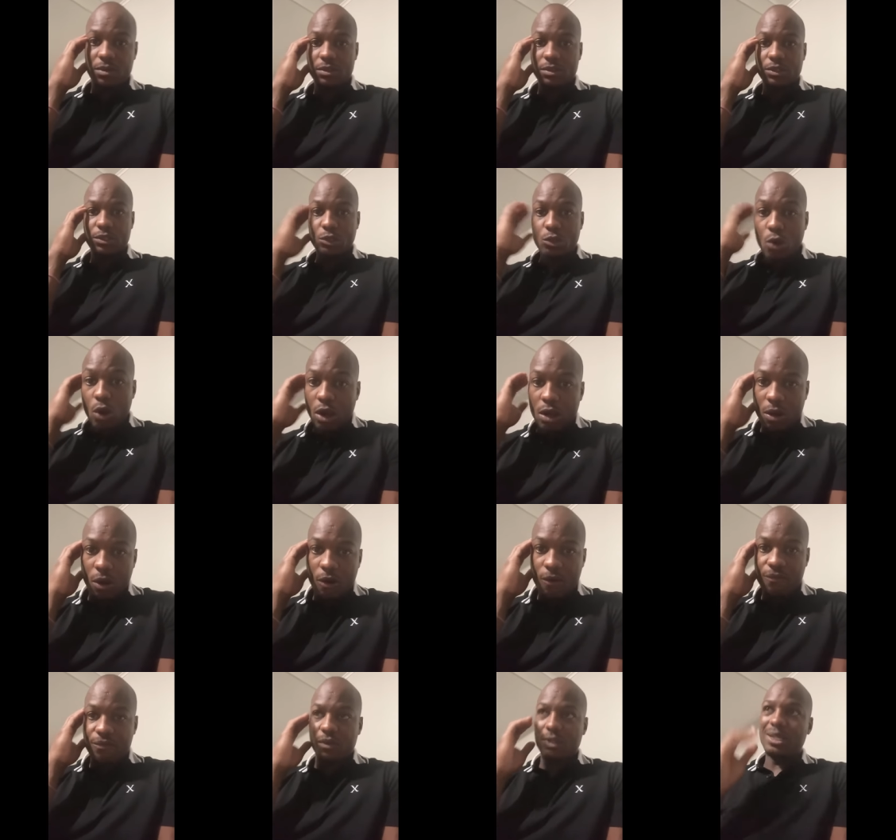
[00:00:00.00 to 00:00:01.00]
You're a
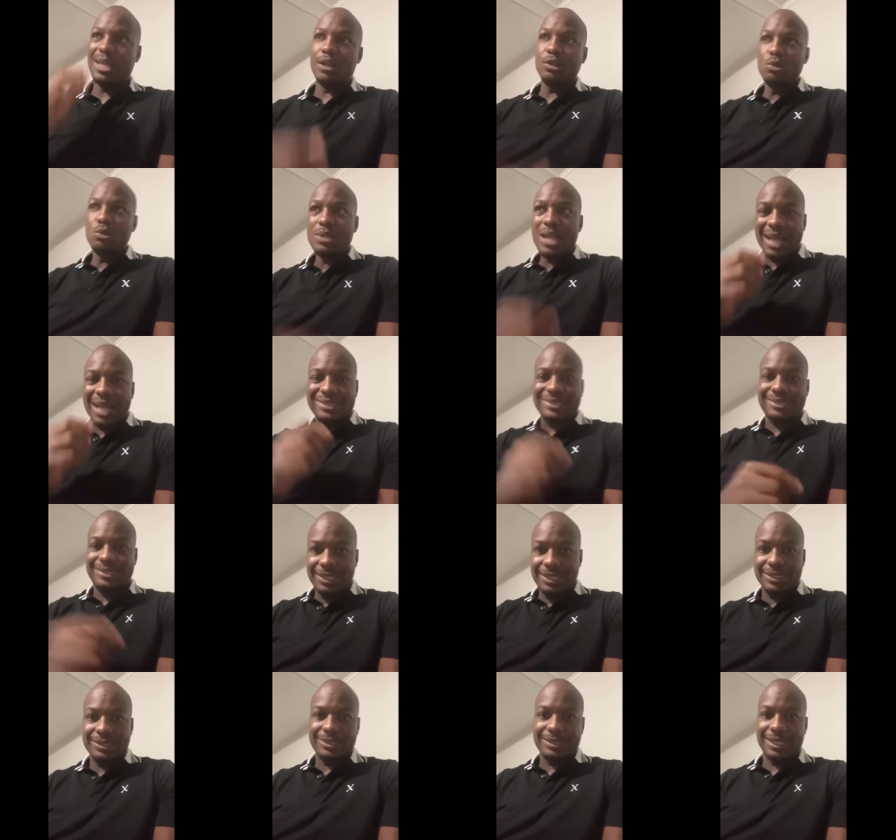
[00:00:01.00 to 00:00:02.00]
gopher. Yeah, you got
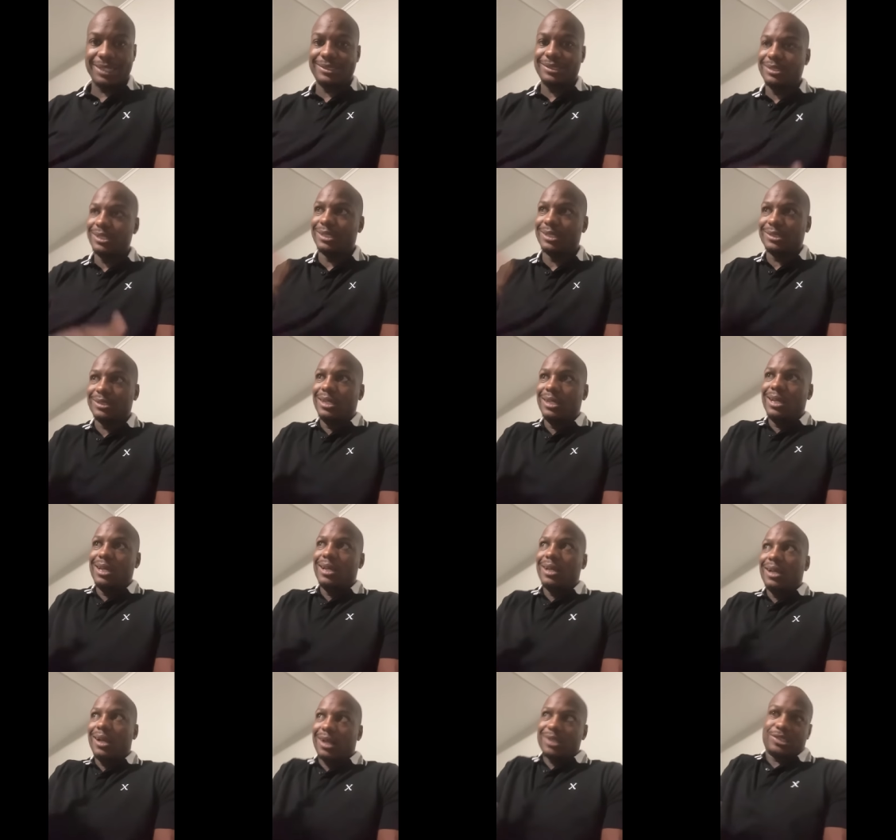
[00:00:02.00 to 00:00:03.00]
sense until
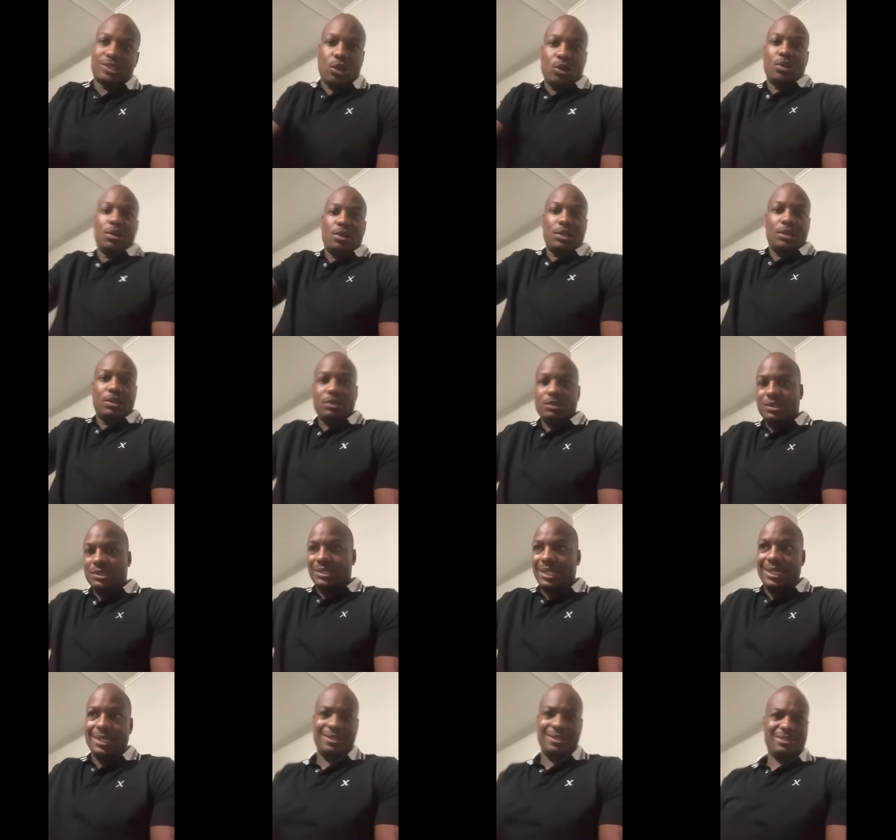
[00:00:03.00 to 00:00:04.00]
a certain
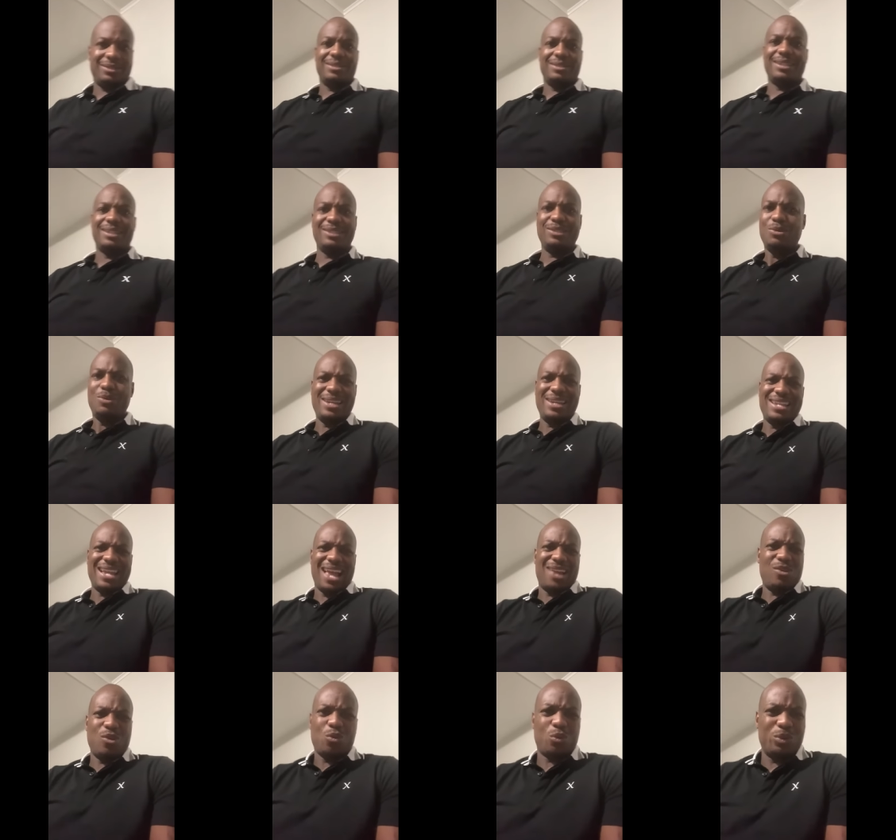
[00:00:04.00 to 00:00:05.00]
extent. You ain't got
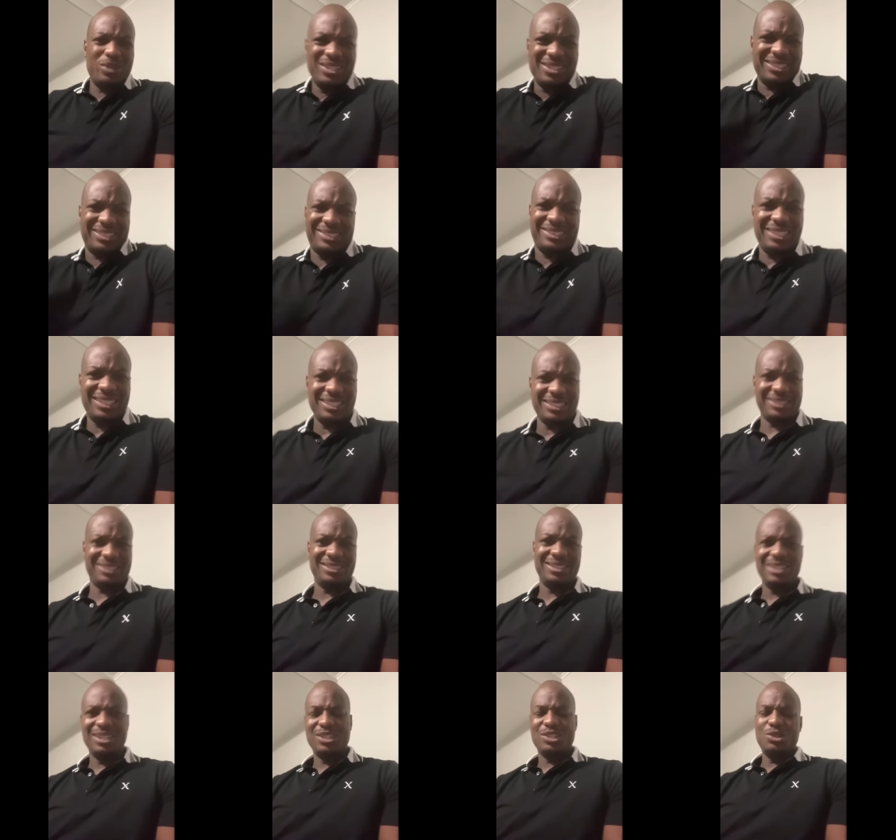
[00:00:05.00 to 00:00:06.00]
no real sense.
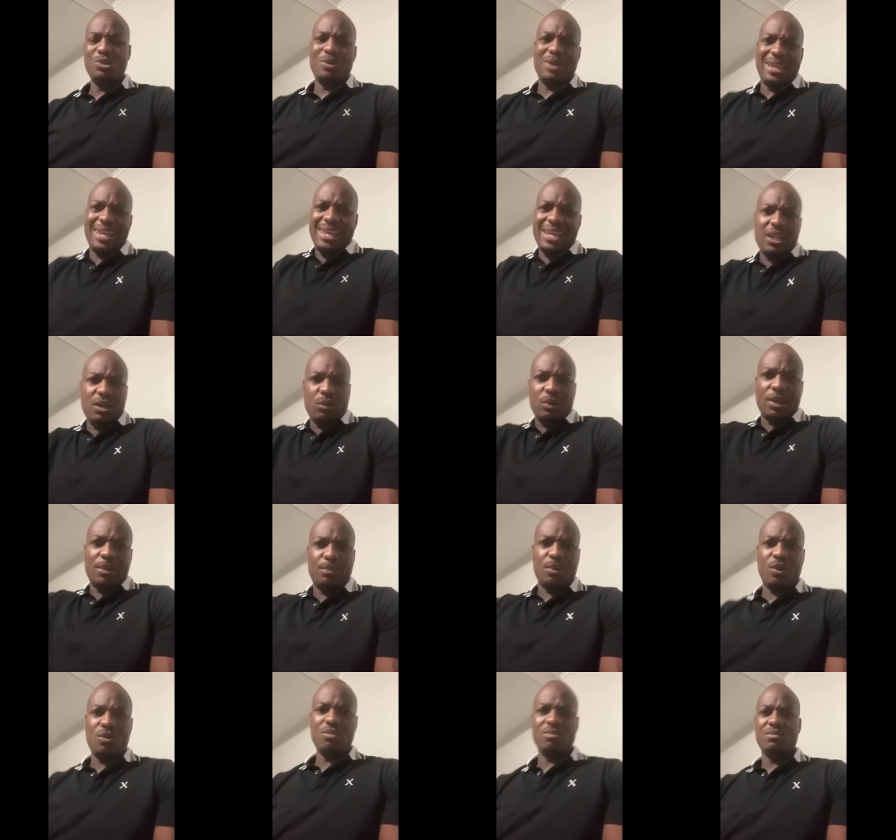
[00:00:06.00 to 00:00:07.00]
You ignorant,
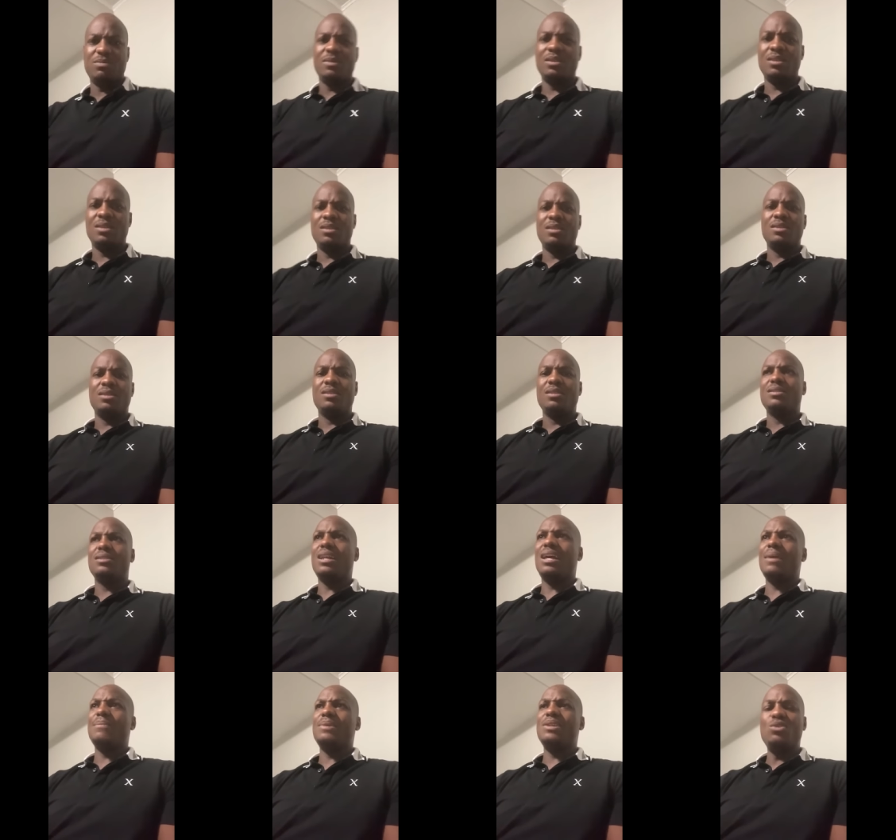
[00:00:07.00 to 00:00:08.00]
bro. You know what
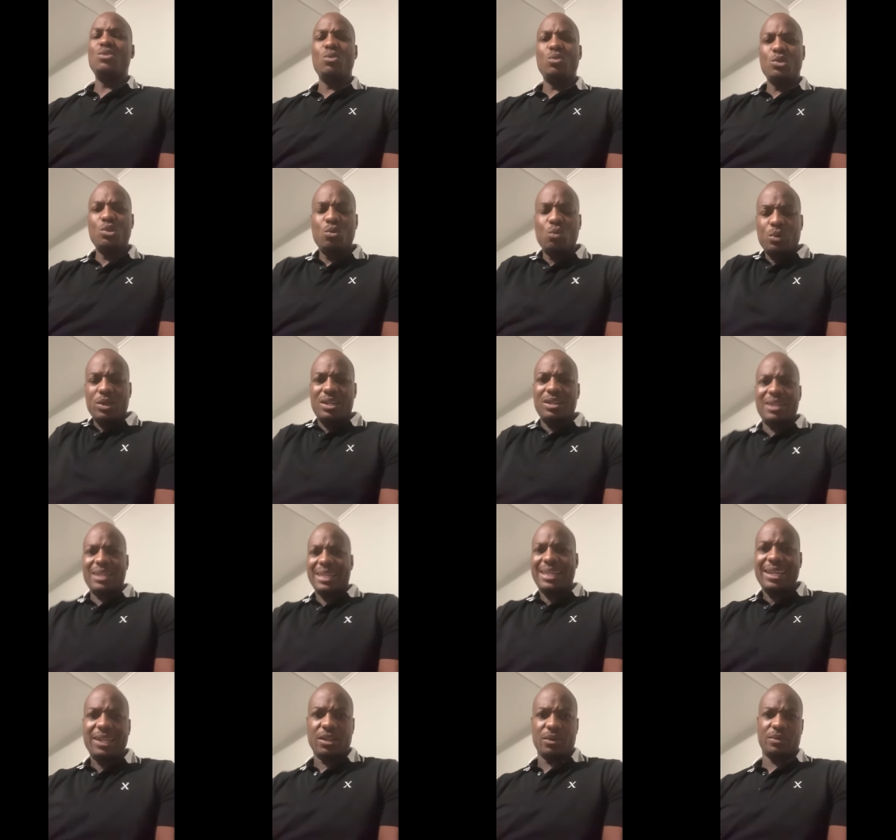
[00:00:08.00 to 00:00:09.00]
I mean? You you real
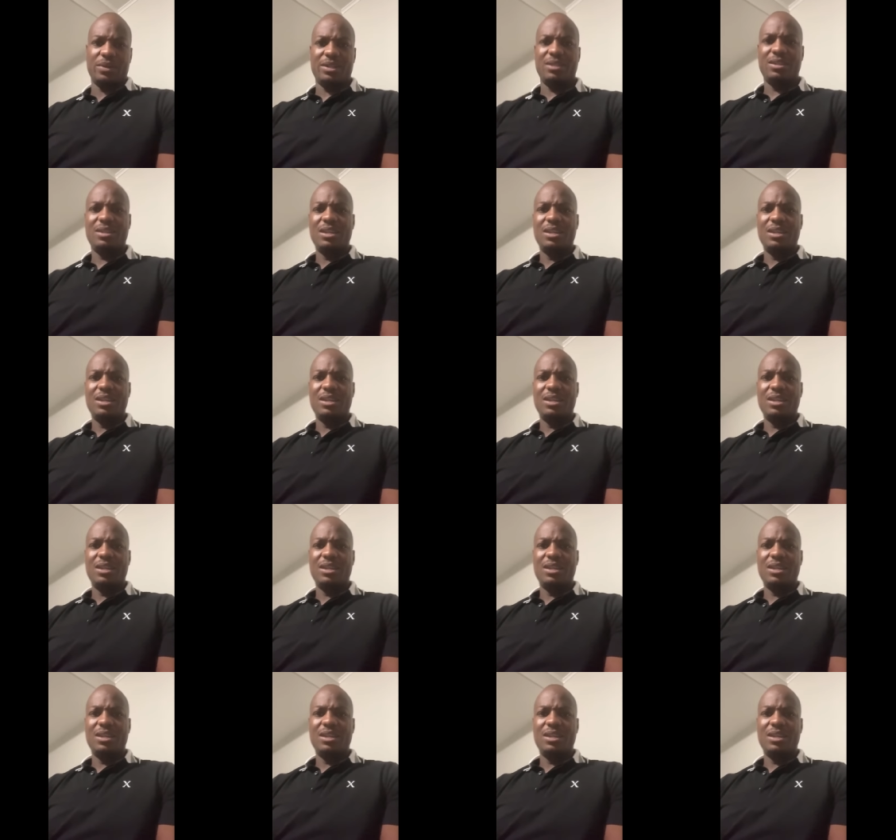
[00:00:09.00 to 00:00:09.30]
ignorant.